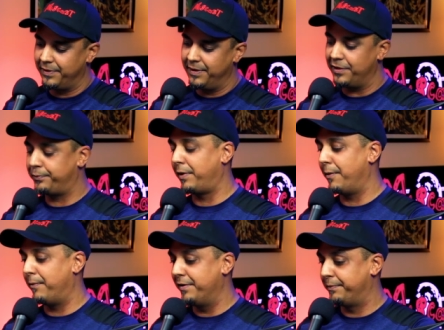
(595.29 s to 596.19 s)
And that's where
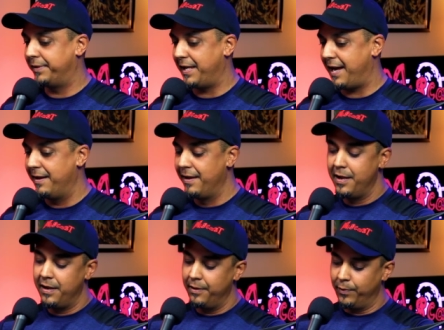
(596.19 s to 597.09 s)
I was with that.
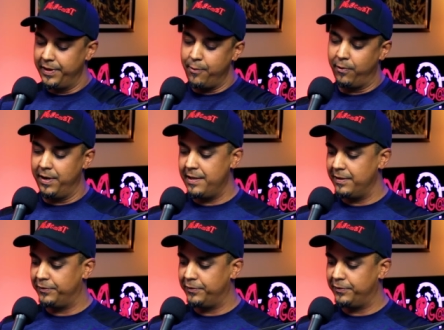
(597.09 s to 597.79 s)
When they were in